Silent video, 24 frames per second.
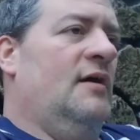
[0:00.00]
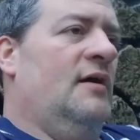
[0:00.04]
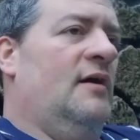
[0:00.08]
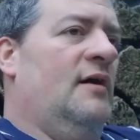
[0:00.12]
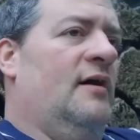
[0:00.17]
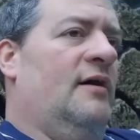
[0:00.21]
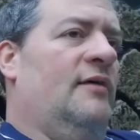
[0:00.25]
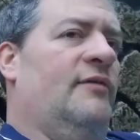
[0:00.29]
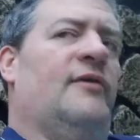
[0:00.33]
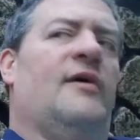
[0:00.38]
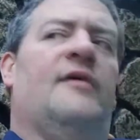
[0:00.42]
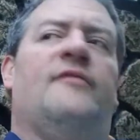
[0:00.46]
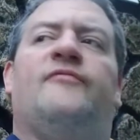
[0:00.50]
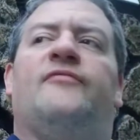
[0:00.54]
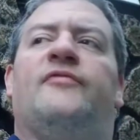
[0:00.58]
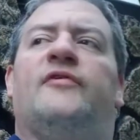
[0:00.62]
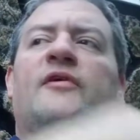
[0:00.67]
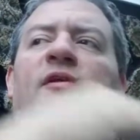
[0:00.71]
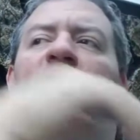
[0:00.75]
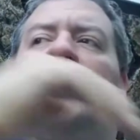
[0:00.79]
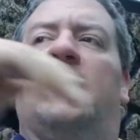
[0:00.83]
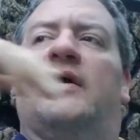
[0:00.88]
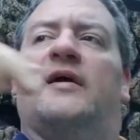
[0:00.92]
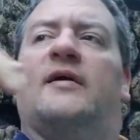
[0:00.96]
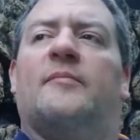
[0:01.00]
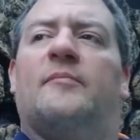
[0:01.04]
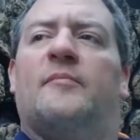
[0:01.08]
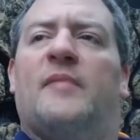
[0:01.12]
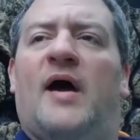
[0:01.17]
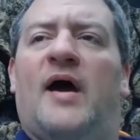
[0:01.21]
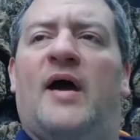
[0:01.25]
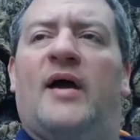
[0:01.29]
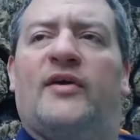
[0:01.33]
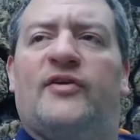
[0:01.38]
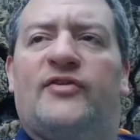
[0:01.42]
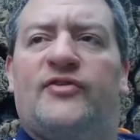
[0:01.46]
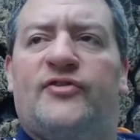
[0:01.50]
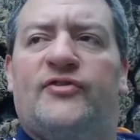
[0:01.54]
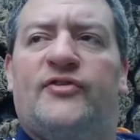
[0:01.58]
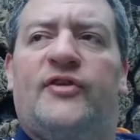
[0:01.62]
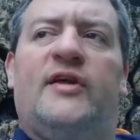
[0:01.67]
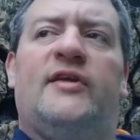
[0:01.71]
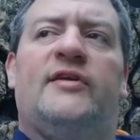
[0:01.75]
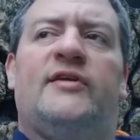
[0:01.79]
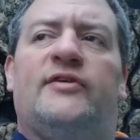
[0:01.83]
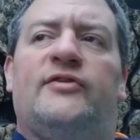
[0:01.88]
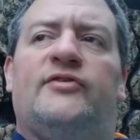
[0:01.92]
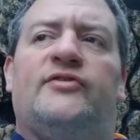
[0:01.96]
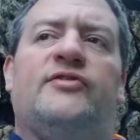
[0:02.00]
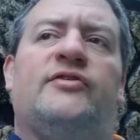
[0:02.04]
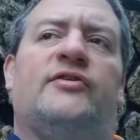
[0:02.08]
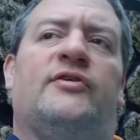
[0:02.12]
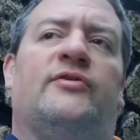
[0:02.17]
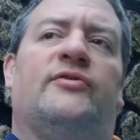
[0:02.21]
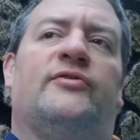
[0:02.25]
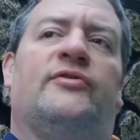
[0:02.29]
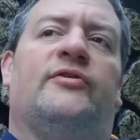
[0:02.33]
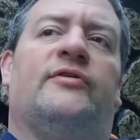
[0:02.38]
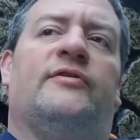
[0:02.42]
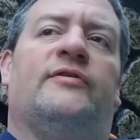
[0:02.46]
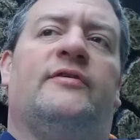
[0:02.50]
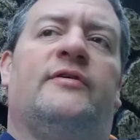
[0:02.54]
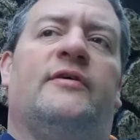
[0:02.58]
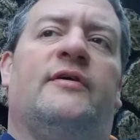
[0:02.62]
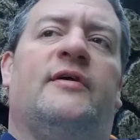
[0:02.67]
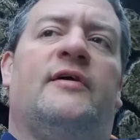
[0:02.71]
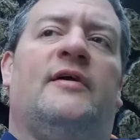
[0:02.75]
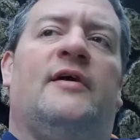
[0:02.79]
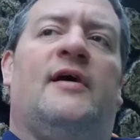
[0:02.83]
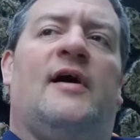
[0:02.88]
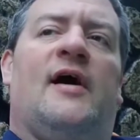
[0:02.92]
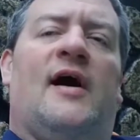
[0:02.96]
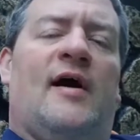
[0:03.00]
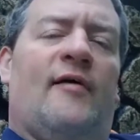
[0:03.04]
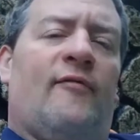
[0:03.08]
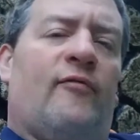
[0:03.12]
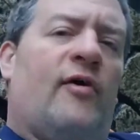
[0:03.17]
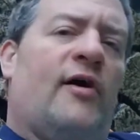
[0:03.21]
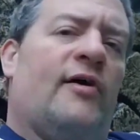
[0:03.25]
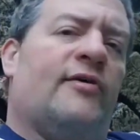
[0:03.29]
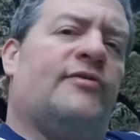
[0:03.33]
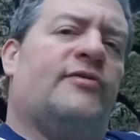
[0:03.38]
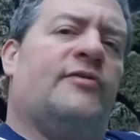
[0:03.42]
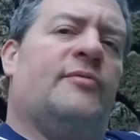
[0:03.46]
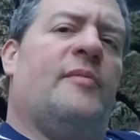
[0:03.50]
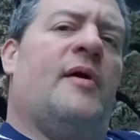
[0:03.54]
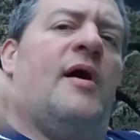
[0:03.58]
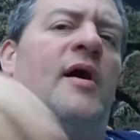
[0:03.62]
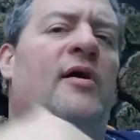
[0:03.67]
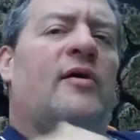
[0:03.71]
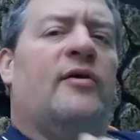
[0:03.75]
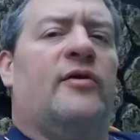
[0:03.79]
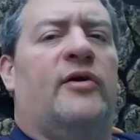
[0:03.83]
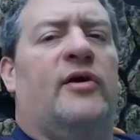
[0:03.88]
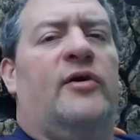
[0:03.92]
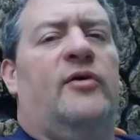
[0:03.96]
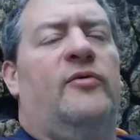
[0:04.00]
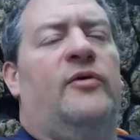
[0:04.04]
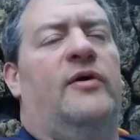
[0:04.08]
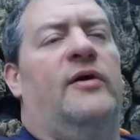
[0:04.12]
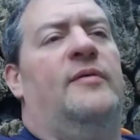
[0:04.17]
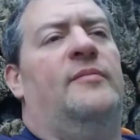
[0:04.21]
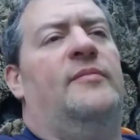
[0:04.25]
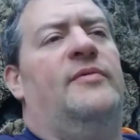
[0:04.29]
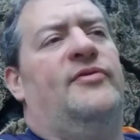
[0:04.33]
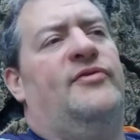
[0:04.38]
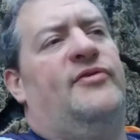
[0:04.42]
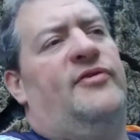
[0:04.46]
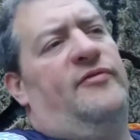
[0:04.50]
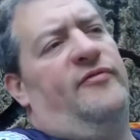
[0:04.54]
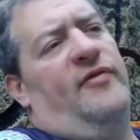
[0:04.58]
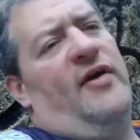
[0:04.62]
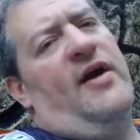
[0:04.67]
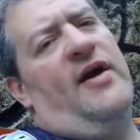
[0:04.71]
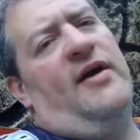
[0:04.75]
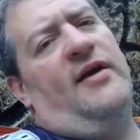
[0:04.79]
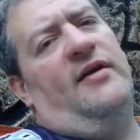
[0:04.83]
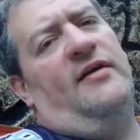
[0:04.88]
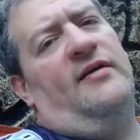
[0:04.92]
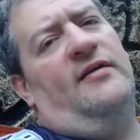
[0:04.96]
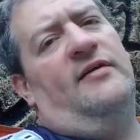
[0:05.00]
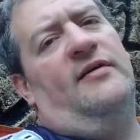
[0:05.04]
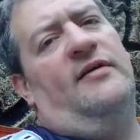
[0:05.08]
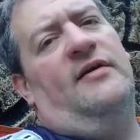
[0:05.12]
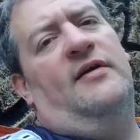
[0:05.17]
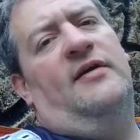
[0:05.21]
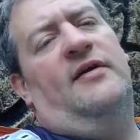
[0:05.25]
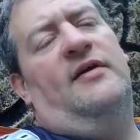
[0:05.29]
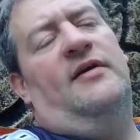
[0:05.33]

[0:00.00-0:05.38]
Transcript: Uh, they feel like my extended children. I've watched them all grow up. But Savannah,